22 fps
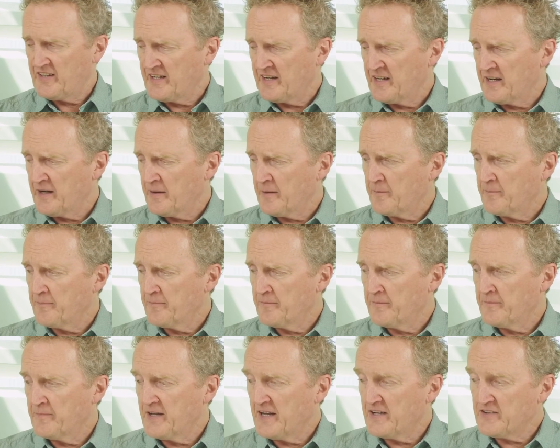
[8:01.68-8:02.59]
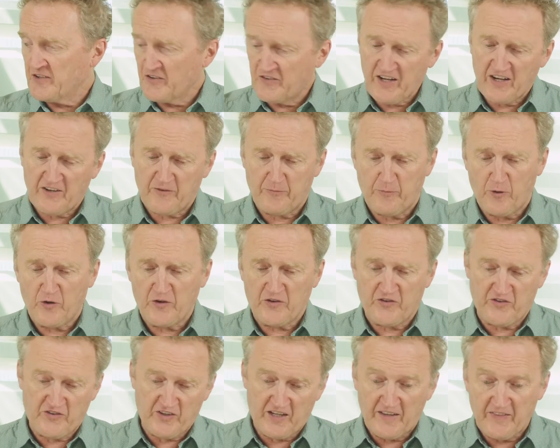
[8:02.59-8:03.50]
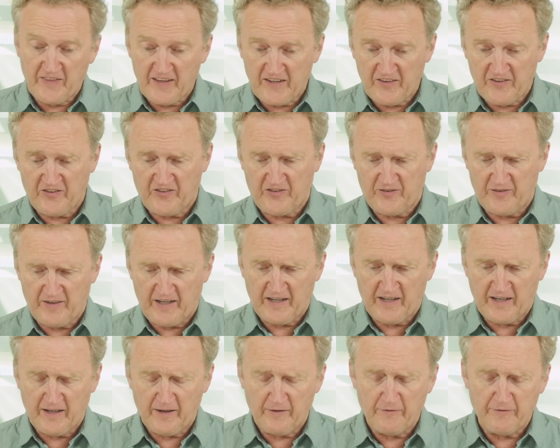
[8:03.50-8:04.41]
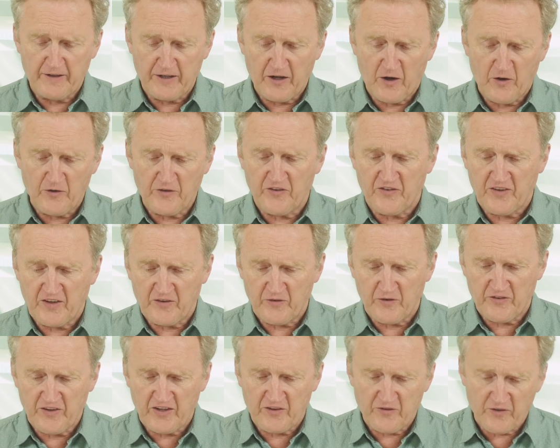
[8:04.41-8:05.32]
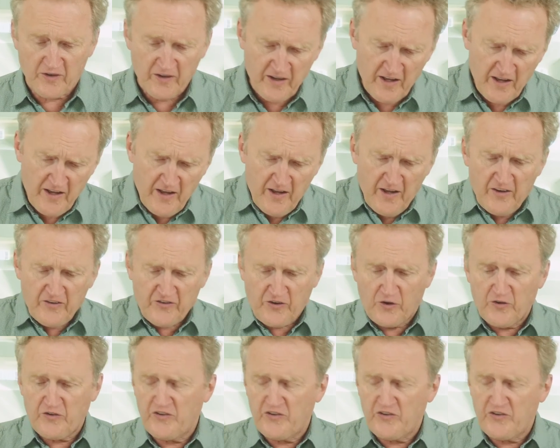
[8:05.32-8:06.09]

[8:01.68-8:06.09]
um, in your textbooks, in these uh, videos, etc., etc. So